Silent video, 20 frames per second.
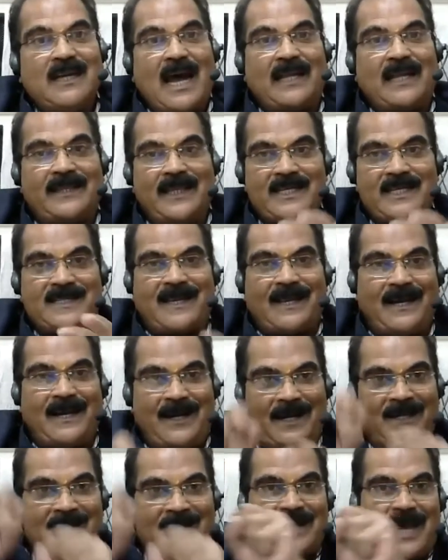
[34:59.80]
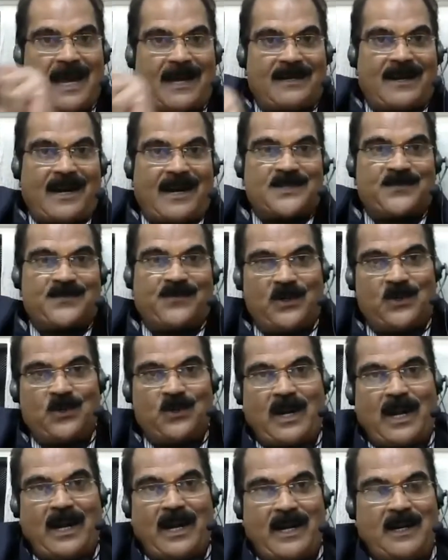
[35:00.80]
And these credits are transferred
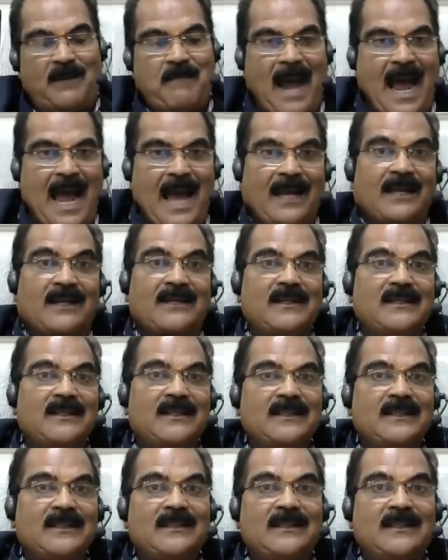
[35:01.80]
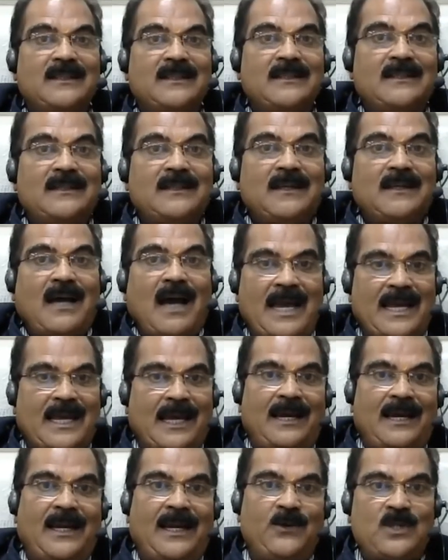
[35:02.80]
to credit bank. I
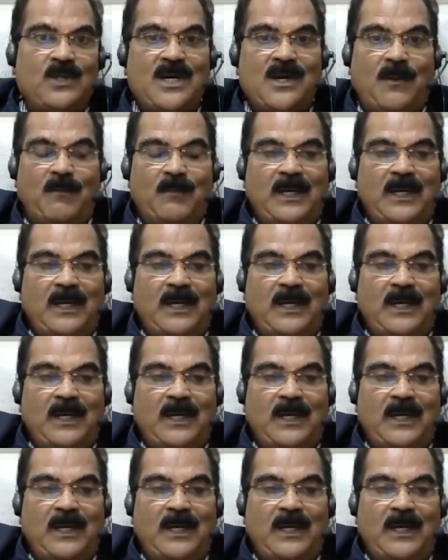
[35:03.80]
can leave the,